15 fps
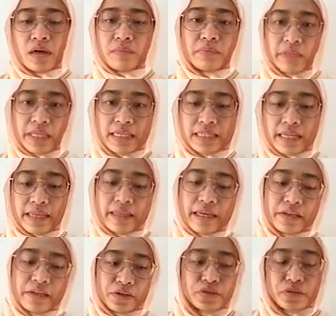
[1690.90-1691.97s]
Things like that,
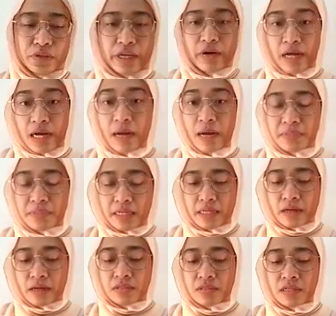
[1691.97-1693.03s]
so there are ups and
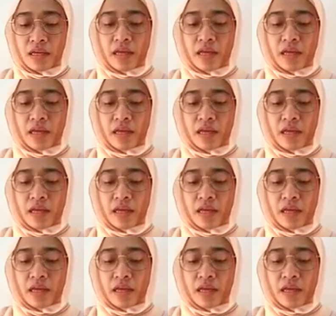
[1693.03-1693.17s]
downs.